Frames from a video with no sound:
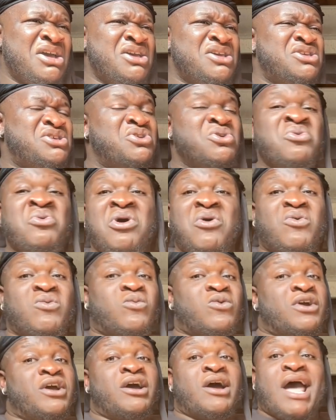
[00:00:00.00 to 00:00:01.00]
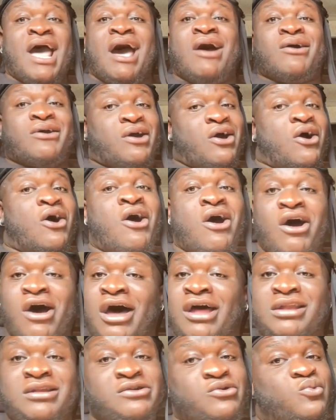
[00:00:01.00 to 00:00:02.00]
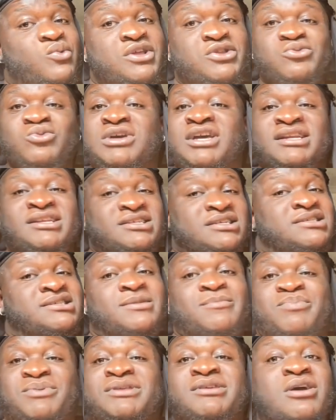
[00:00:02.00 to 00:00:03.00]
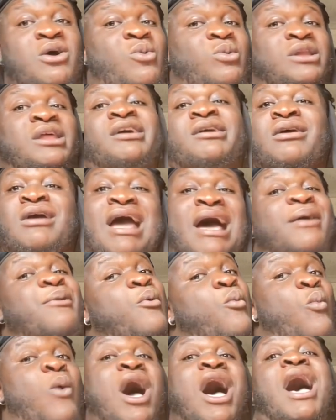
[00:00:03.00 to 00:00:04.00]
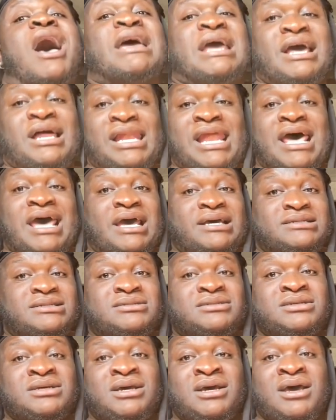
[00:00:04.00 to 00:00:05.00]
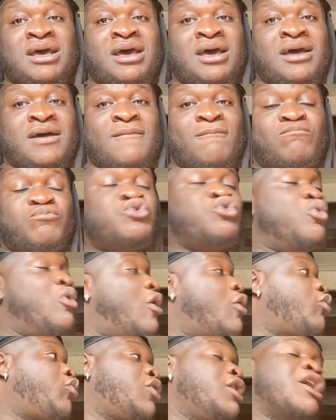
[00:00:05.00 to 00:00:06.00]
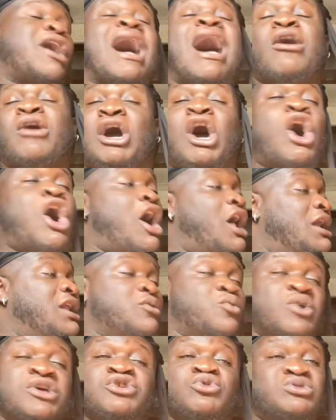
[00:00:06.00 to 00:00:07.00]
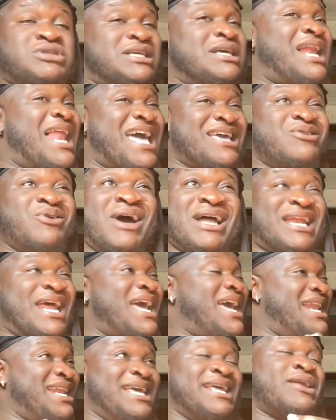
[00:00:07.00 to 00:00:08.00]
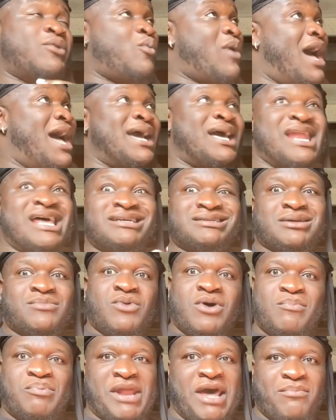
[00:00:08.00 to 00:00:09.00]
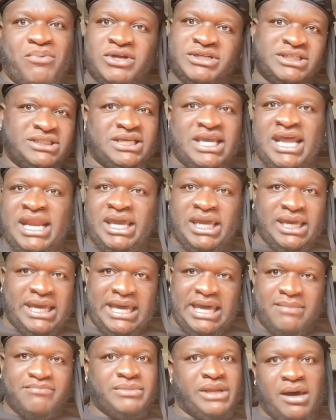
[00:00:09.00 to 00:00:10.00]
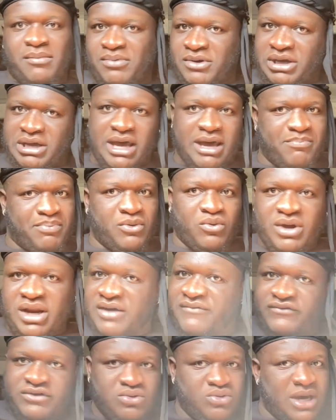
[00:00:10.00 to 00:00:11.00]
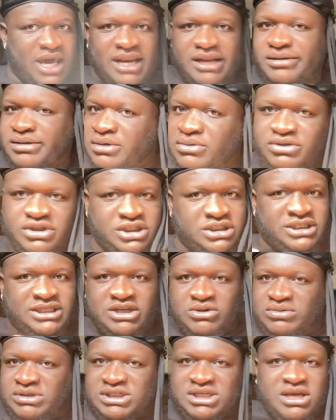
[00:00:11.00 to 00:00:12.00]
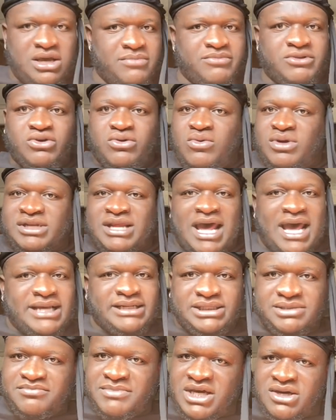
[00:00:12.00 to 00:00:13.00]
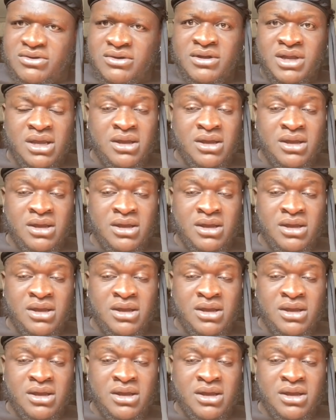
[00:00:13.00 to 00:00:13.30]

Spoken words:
You a real alcoholic when you get to sipping your liquor out of wine glass. You a real alcoholic when you say, like, you got the Henny in the wine glass? Come on, playboy, just get a cup, double cup it, whatever you got to do. Just do something. You don't want the ice melt.